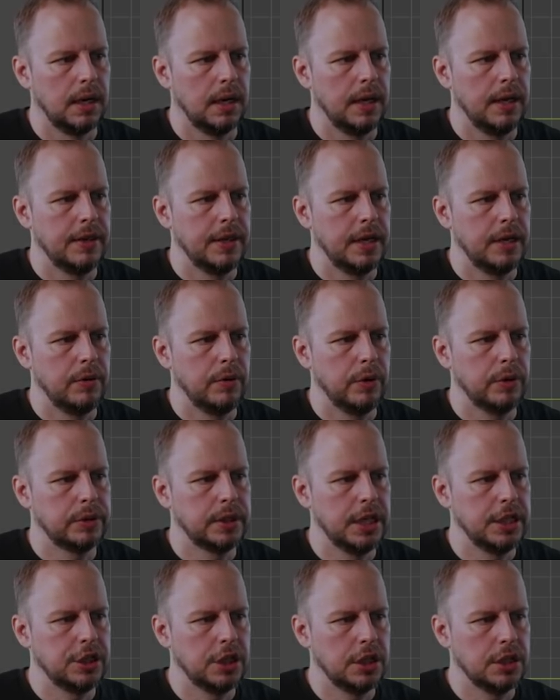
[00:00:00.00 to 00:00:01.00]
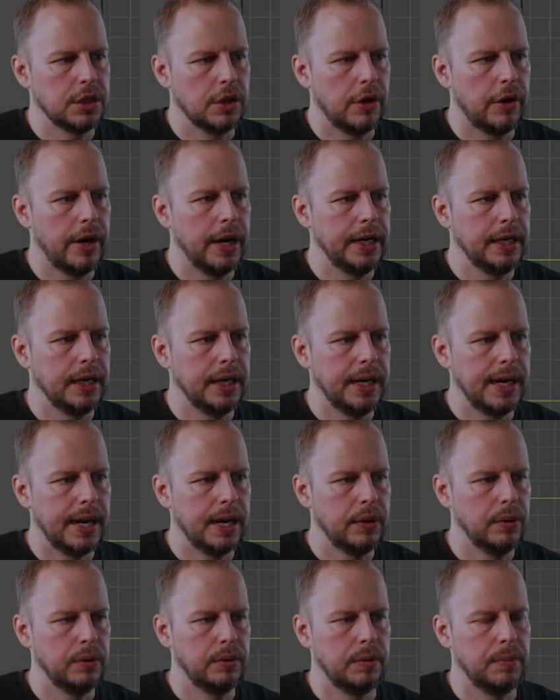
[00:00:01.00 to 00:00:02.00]
And then rotation is all right
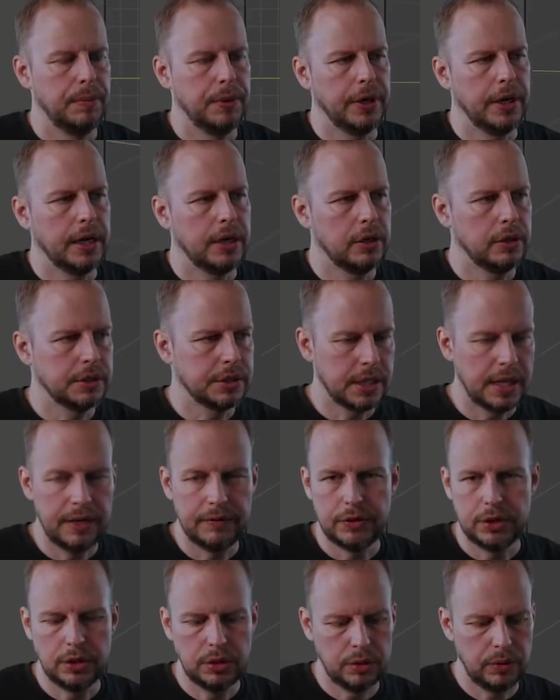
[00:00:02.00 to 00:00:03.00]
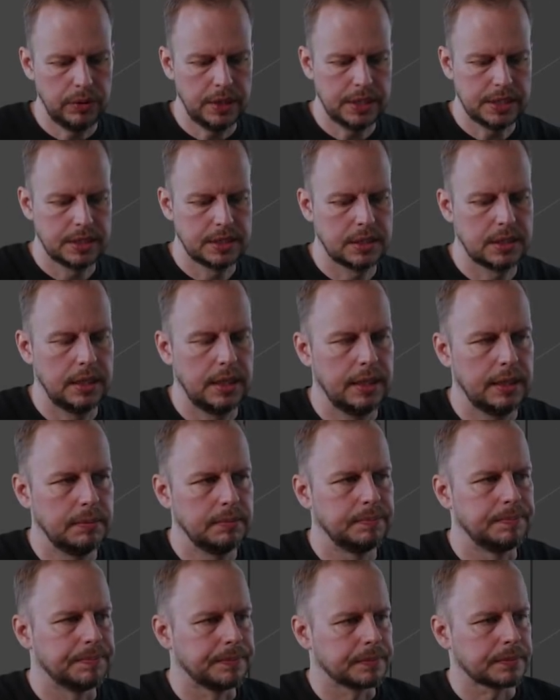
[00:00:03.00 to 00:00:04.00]
now, but I also have to do this.
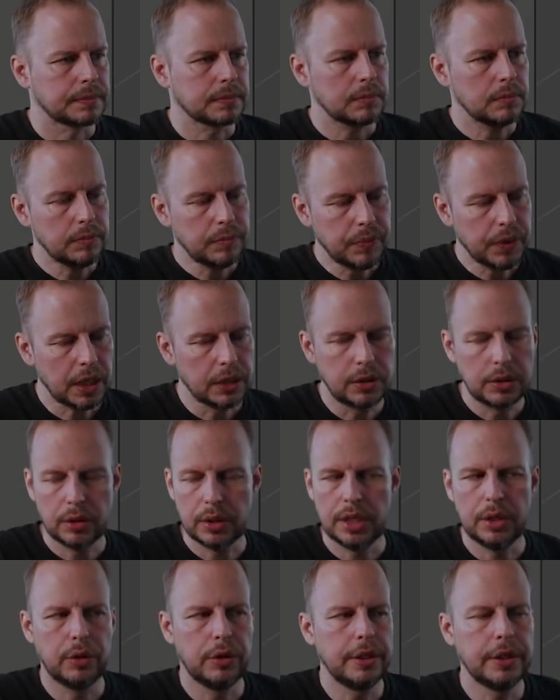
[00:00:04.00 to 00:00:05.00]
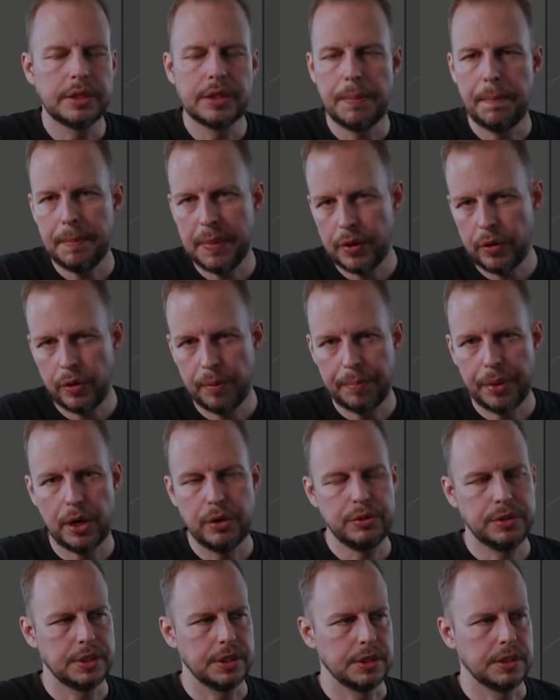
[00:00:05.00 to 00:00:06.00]
In order to mirror
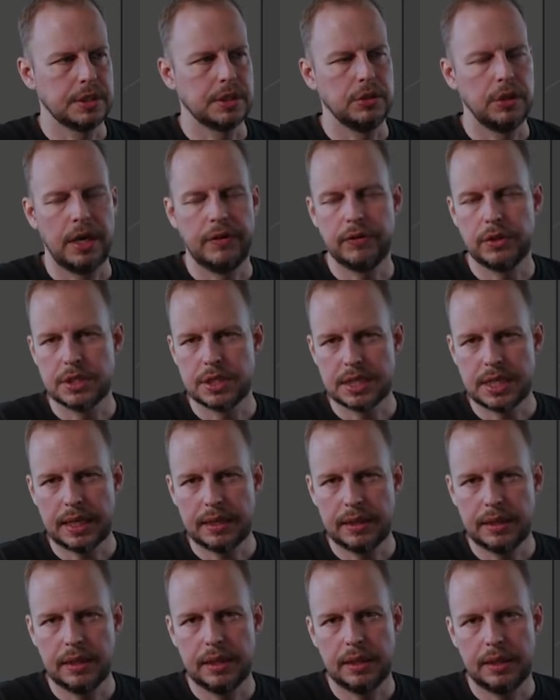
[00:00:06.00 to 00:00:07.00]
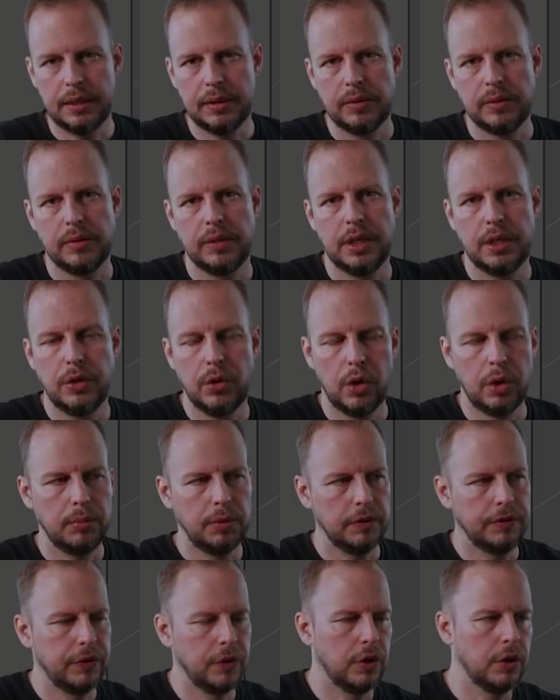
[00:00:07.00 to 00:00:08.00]
poses, you have to set the
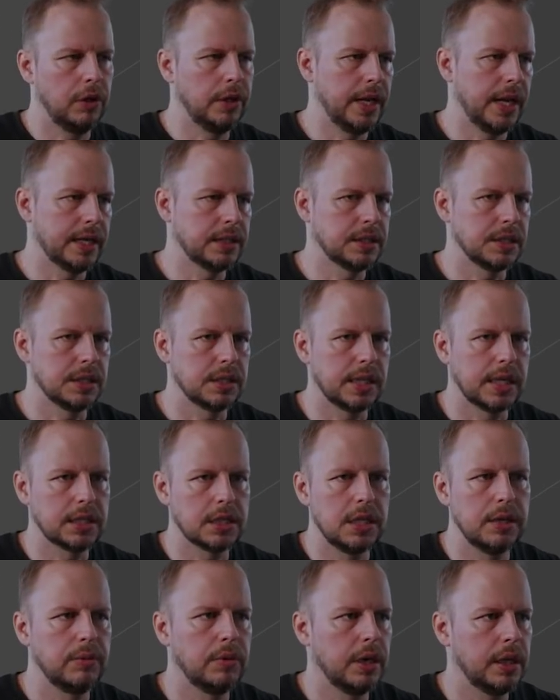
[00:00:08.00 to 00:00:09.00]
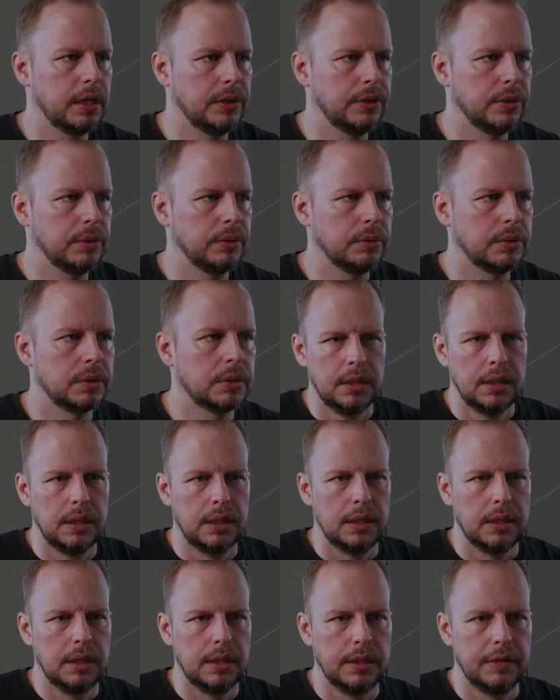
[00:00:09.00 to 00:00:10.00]
normal for all the axes. Actually, what I'll do,
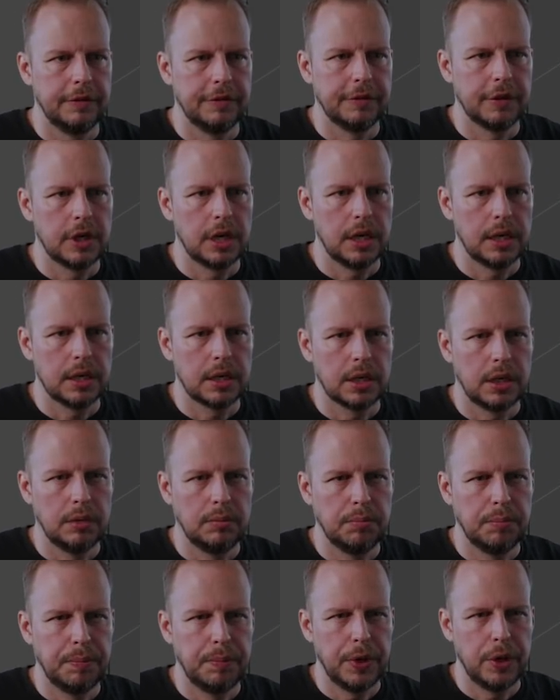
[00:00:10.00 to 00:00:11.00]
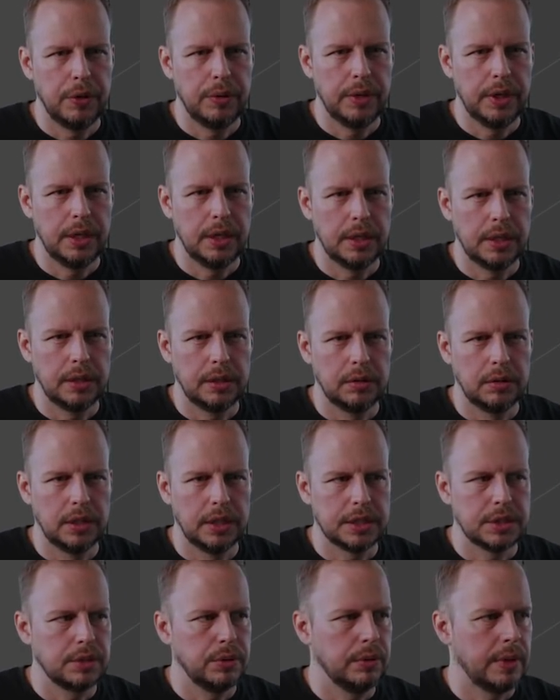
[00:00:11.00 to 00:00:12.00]
if I click on bone here,
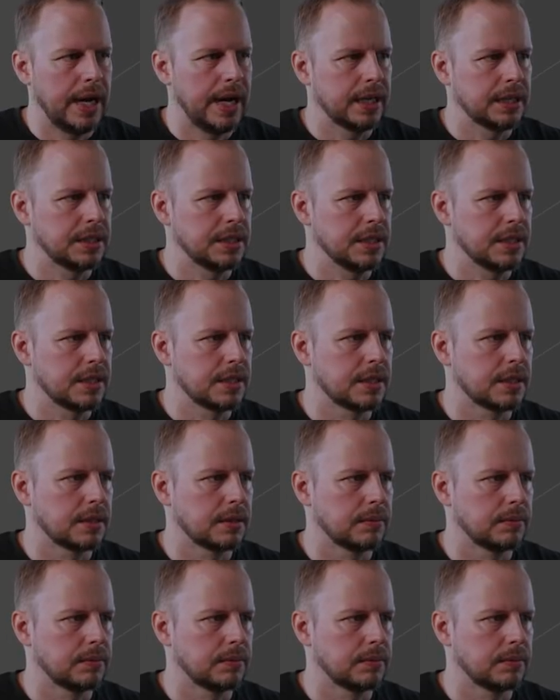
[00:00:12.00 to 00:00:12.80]
let's do axis.